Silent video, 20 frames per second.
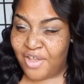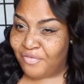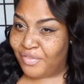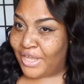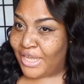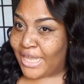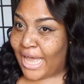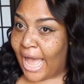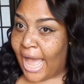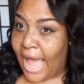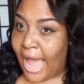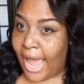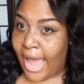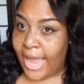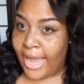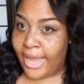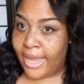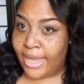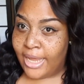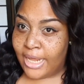The
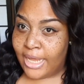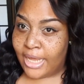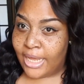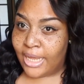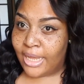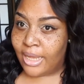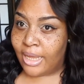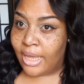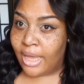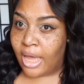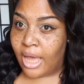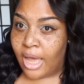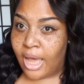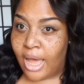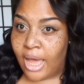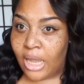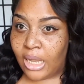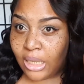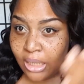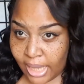guy
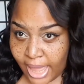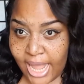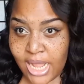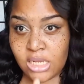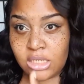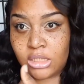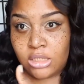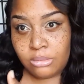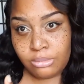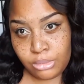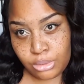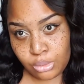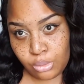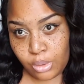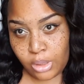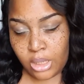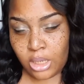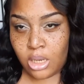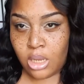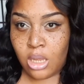lets them do
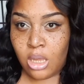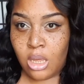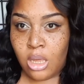it.